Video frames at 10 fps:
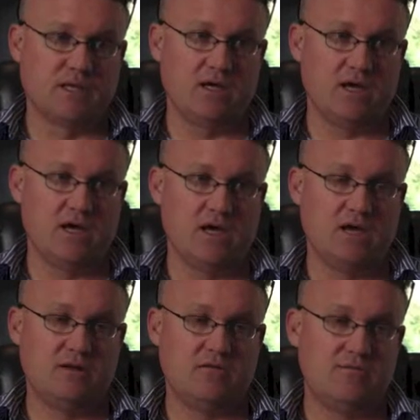
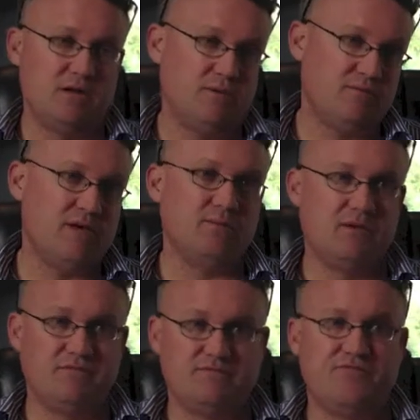And
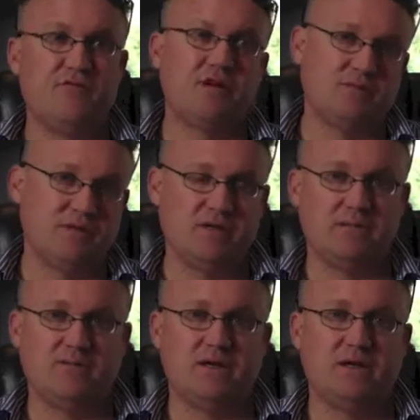maybe 40 million
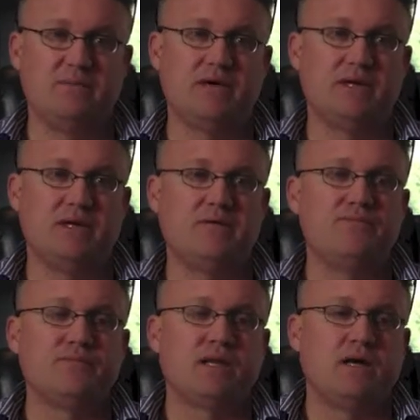by
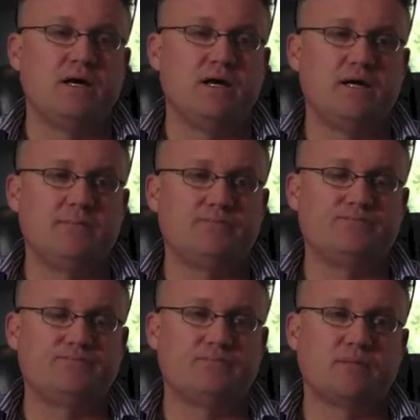now.
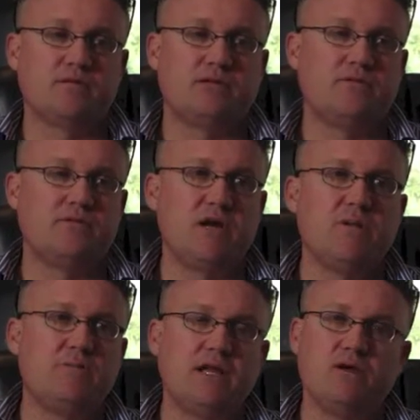So not
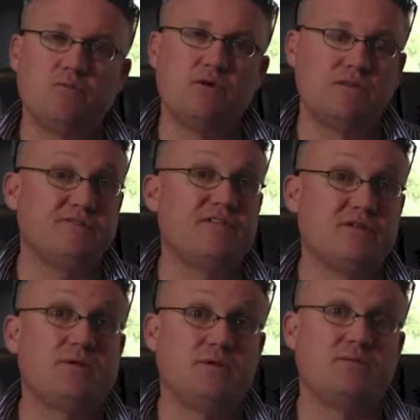many more than 50
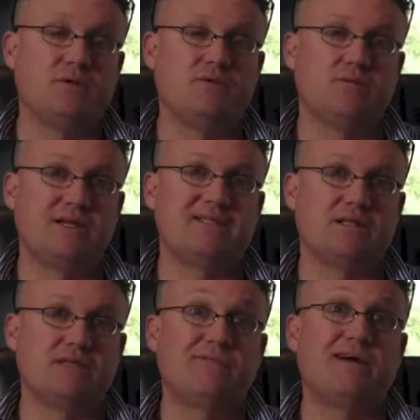million people
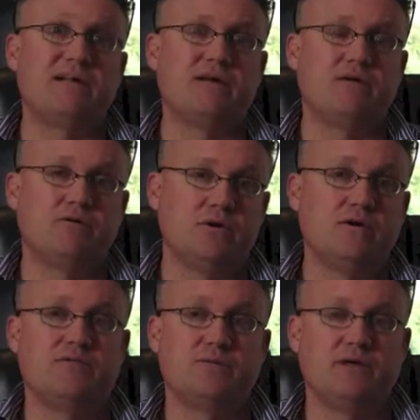basically right now who are
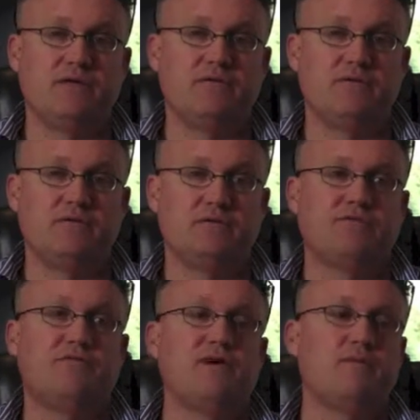displaced who have
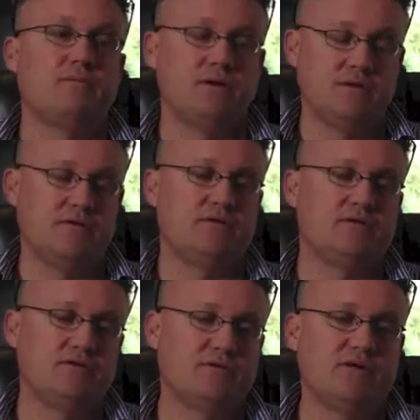some
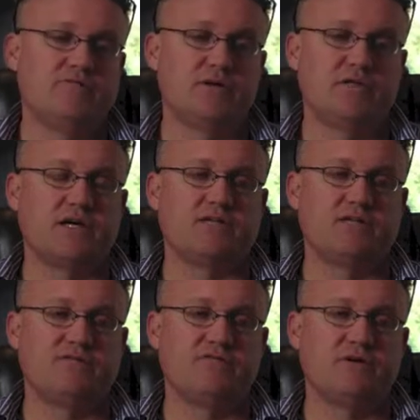degree of protection
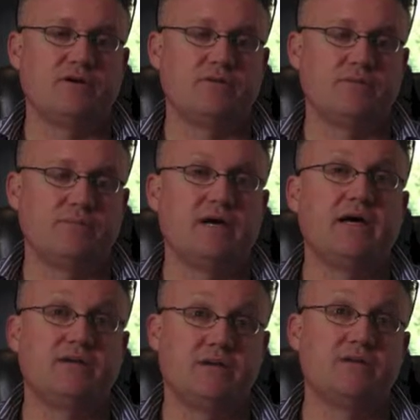afforded to them by
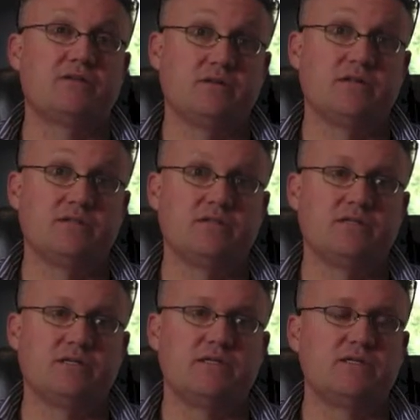international
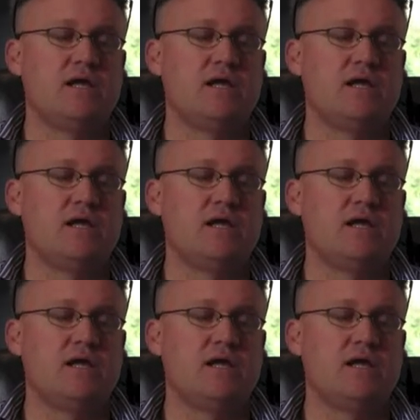agencies.